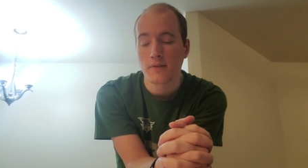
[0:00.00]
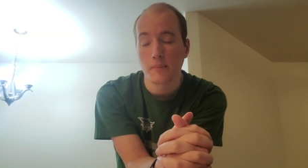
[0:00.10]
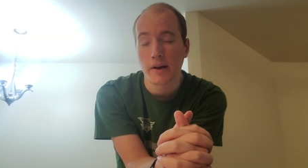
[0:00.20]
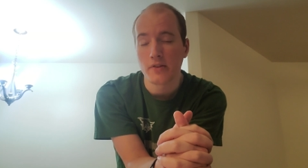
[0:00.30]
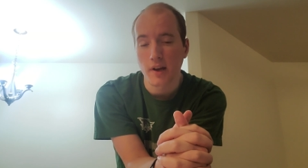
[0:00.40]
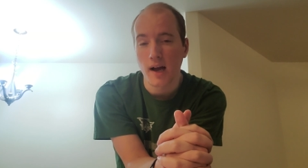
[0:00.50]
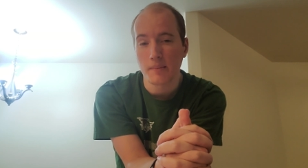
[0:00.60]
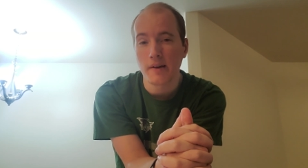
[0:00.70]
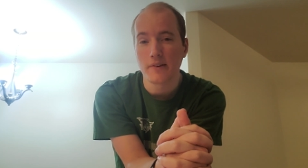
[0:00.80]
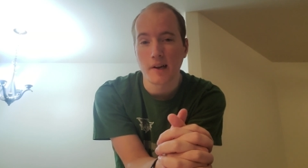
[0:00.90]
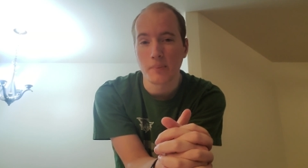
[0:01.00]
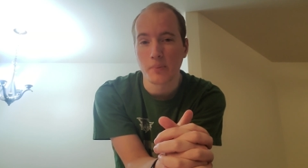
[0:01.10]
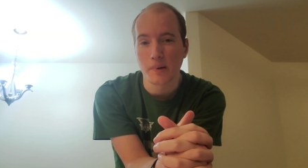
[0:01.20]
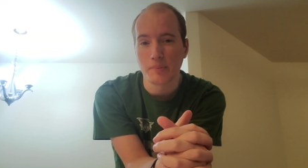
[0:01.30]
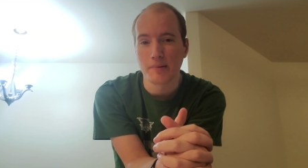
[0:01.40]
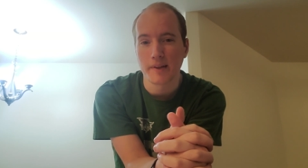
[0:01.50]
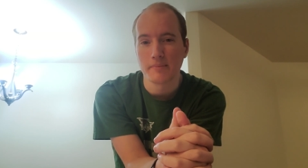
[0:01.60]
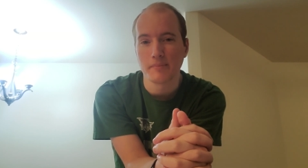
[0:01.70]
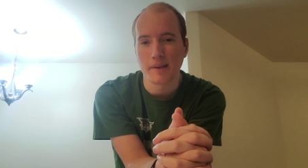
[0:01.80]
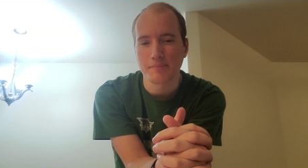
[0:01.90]
For my job, I have a couple people
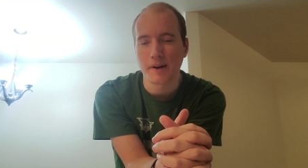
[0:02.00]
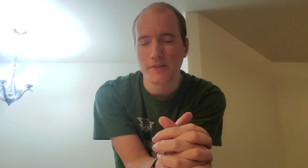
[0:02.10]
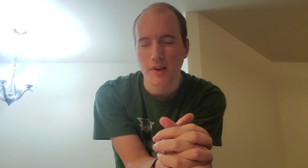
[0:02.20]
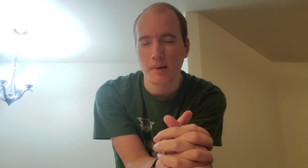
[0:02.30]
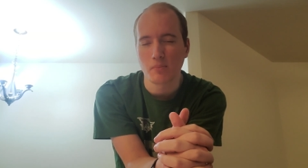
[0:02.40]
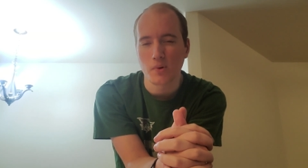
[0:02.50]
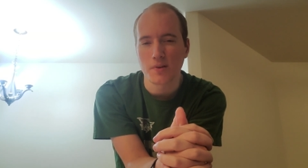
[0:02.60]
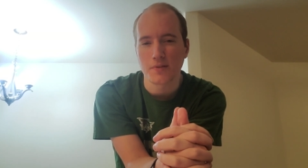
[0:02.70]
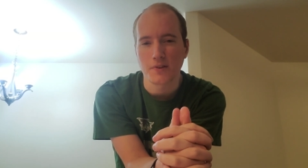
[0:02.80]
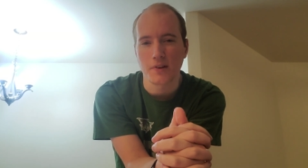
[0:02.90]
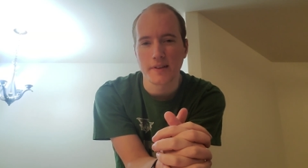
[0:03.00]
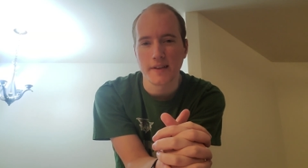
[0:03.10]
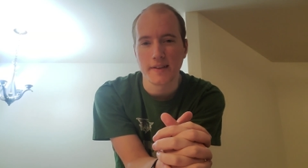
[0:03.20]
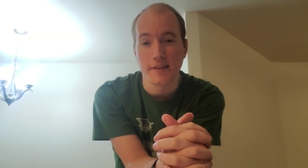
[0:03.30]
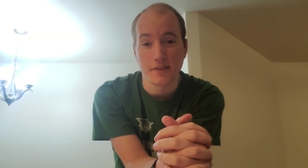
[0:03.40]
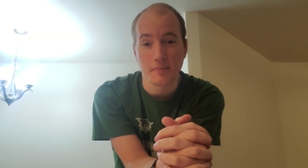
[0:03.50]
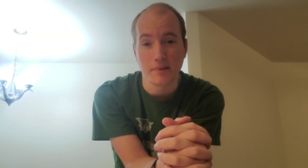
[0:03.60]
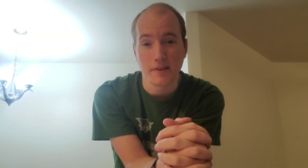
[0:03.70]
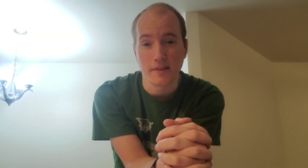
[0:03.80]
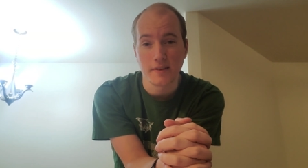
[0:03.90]
that make my job more difficult than it needs to
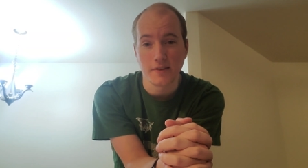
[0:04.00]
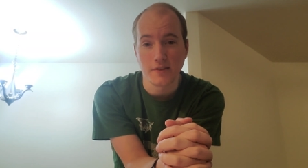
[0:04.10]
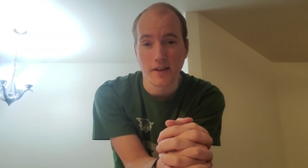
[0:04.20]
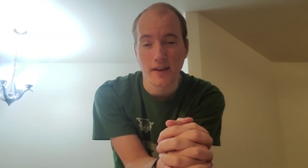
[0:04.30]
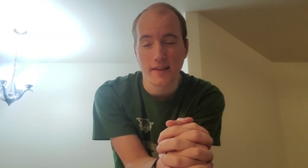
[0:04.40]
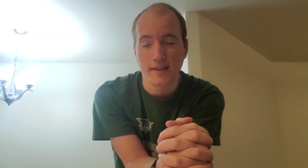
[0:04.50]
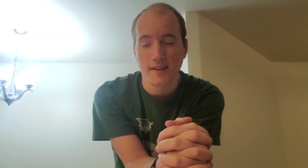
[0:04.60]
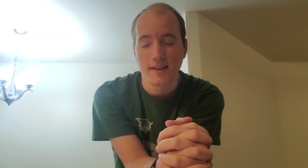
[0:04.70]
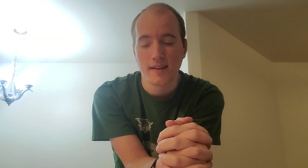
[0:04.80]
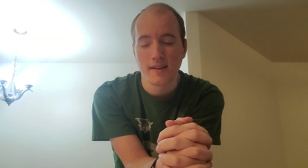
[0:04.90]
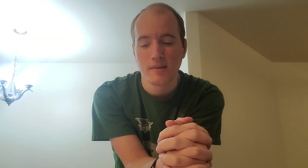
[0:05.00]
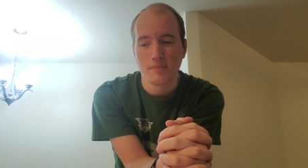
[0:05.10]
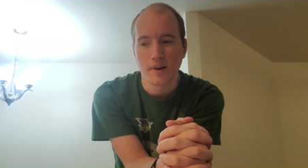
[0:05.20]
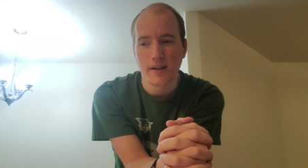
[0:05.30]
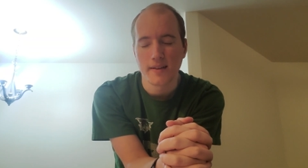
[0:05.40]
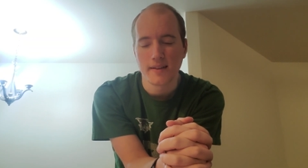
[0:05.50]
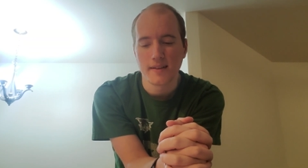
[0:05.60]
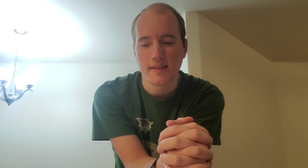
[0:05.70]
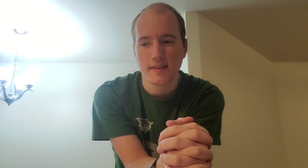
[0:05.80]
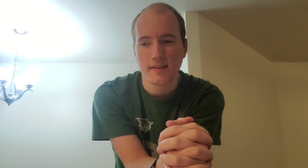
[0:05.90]
be each day, but
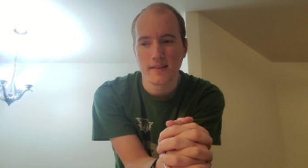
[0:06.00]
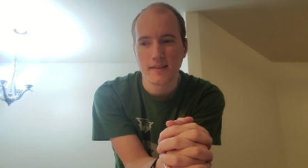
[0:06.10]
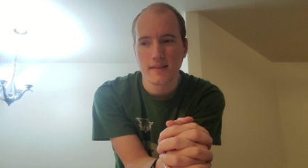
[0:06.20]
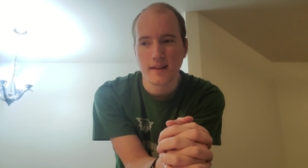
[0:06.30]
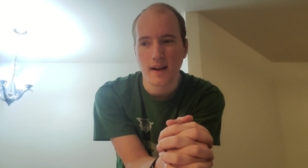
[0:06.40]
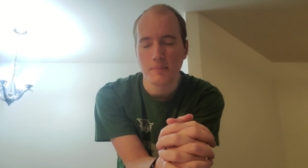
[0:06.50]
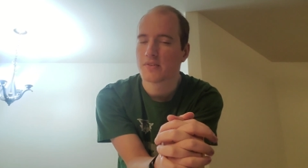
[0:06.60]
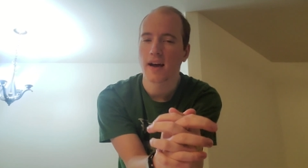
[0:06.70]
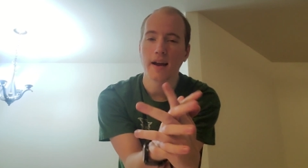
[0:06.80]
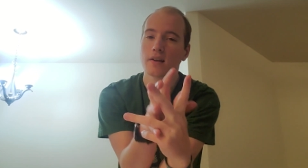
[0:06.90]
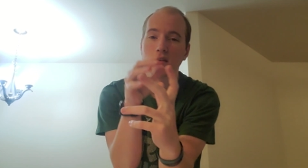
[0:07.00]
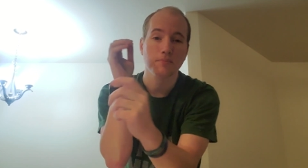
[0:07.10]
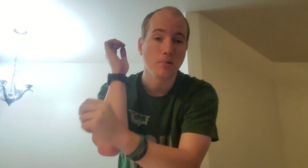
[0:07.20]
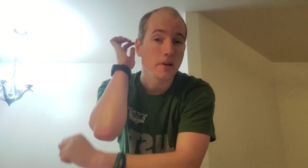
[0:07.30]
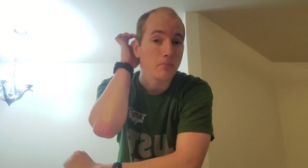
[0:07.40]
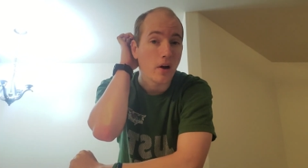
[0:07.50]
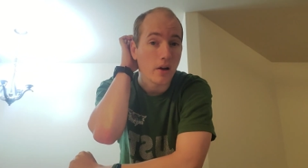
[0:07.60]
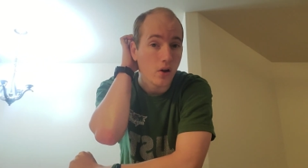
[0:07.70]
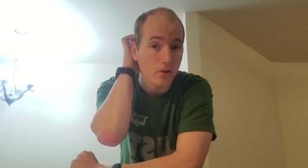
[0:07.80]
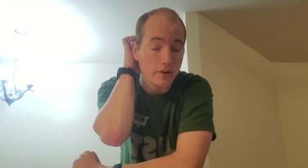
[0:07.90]
I'm tired of putting my
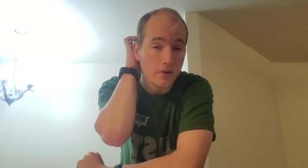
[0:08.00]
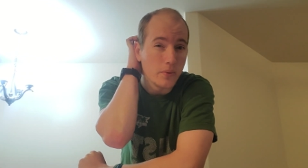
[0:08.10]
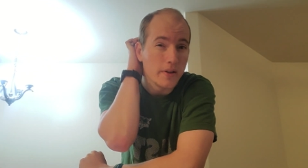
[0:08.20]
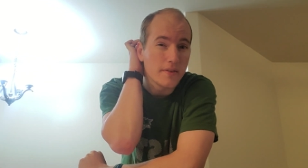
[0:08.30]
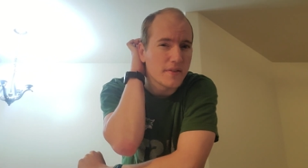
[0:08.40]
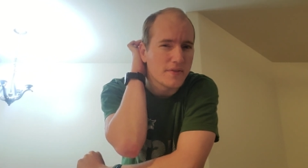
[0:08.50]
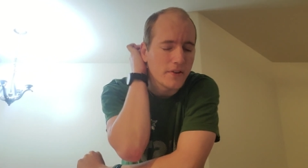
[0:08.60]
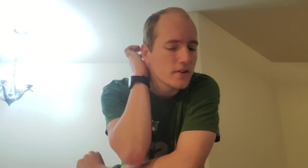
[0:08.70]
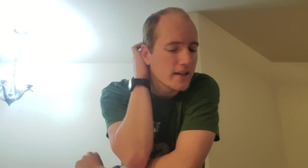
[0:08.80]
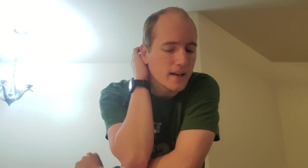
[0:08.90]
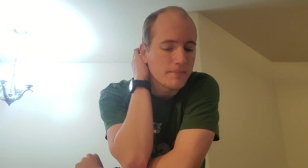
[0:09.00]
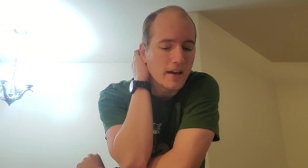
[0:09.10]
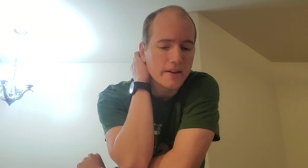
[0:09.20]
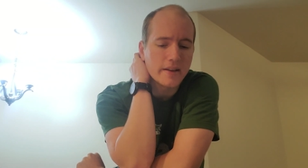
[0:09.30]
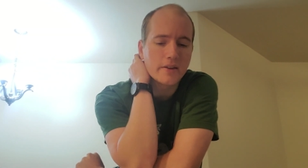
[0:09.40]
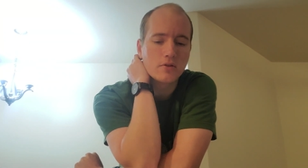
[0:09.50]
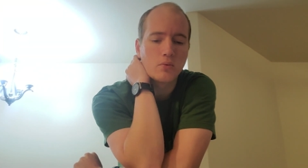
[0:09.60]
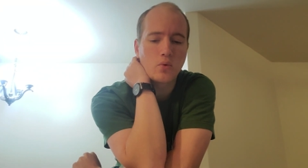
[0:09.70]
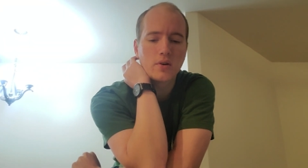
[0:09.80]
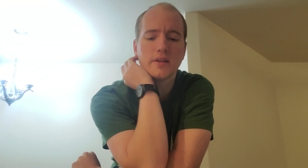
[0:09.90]
all into it to feel like I'm not getting
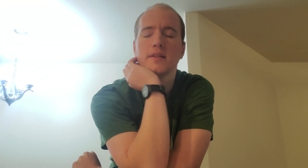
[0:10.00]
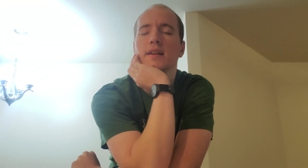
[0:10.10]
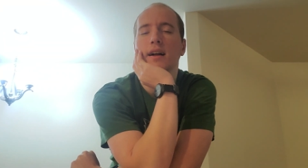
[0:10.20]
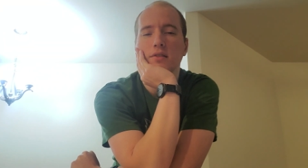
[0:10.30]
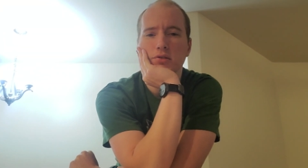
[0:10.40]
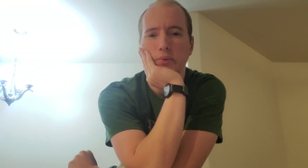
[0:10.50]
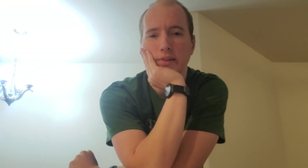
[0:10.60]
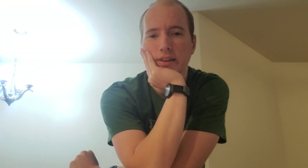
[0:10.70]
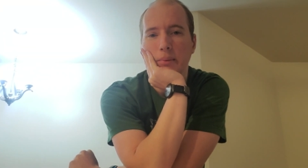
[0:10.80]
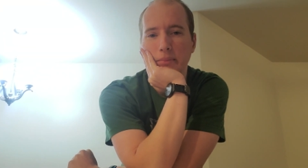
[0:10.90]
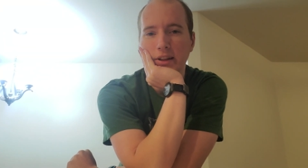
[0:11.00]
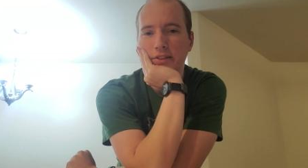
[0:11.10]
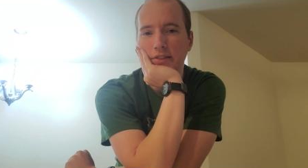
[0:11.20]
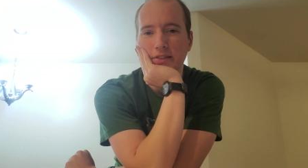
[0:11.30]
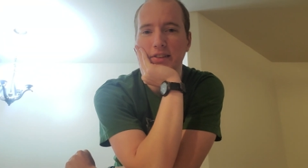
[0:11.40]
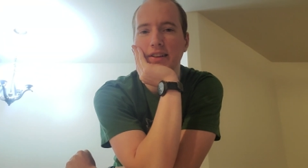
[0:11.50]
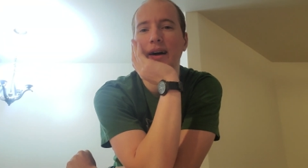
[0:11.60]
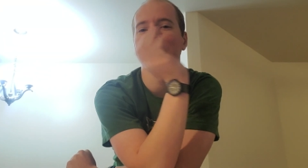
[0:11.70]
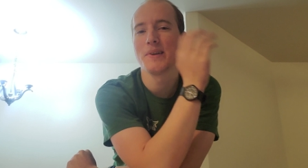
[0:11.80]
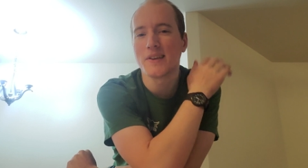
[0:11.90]
rewarded. And I don't know what that means. This is
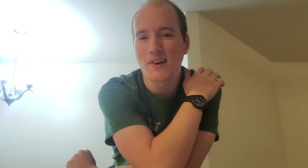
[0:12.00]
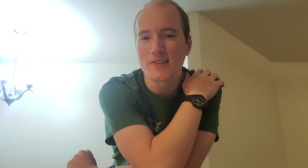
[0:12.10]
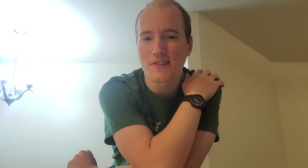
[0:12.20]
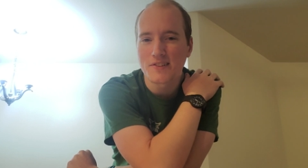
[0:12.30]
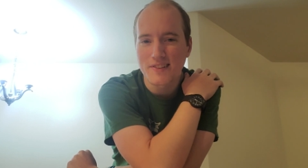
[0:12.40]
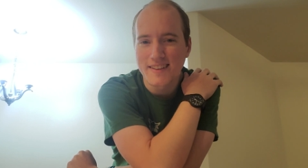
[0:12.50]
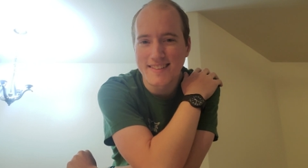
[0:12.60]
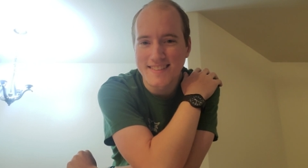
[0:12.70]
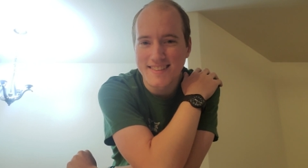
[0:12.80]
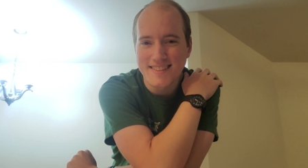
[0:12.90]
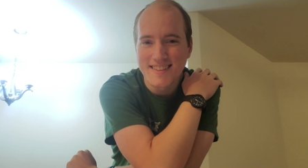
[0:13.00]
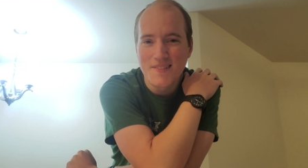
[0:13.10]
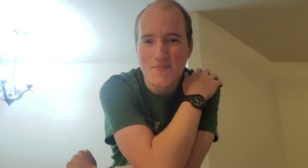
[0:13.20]
not me auditioning to